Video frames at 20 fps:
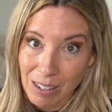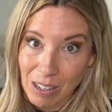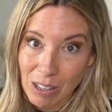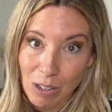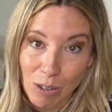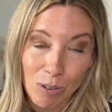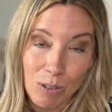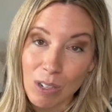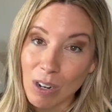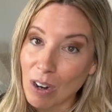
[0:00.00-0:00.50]

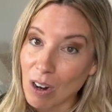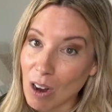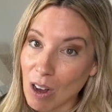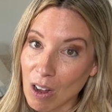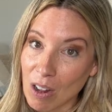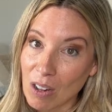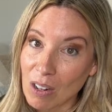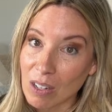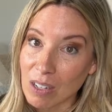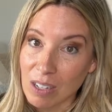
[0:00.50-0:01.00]
Those are
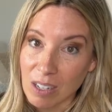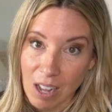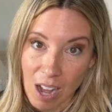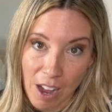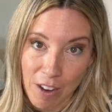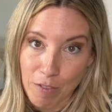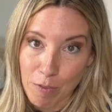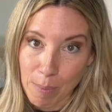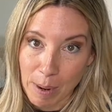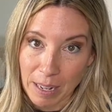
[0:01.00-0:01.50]
all
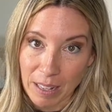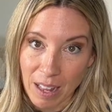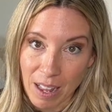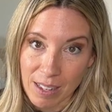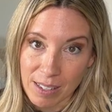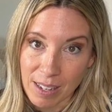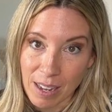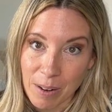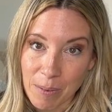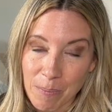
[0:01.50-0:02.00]
gone from my
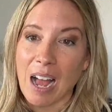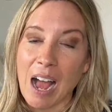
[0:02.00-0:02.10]
closet.